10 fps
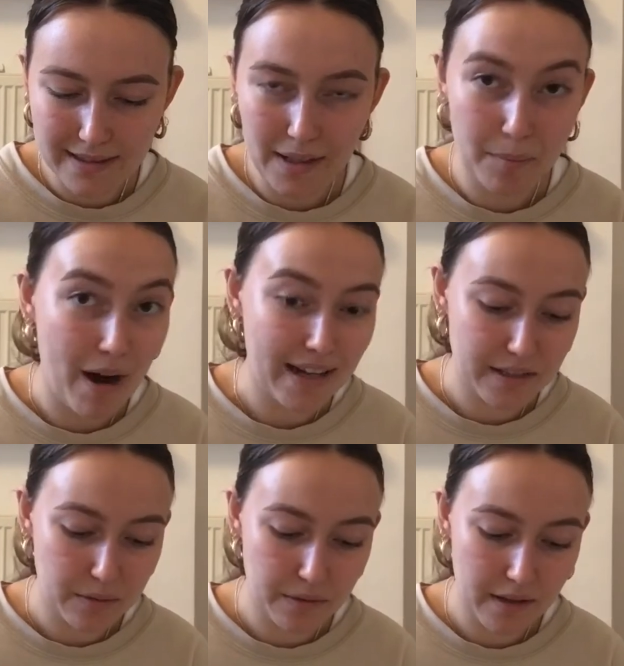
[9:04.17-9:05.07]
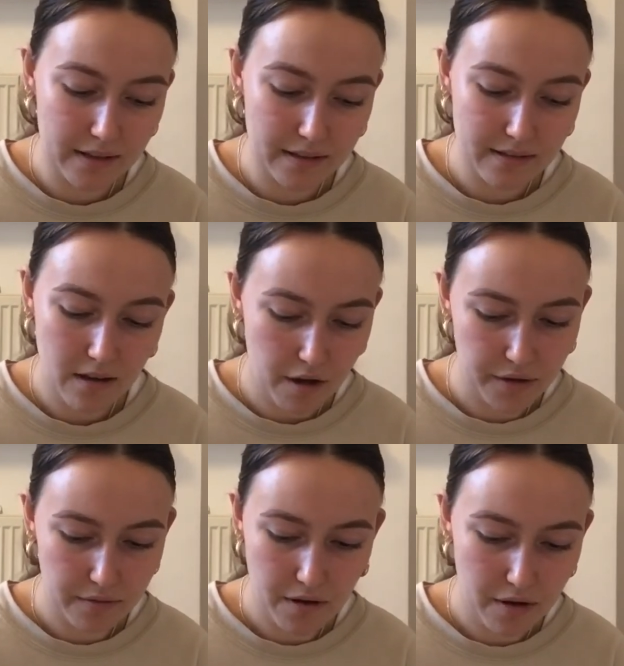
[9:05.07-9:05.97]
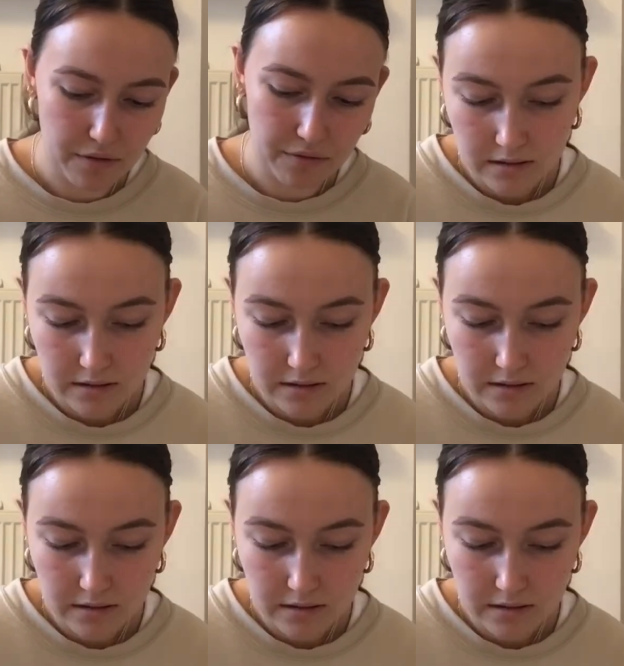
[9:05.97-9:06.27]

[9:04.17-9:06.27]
practical things, I don't know.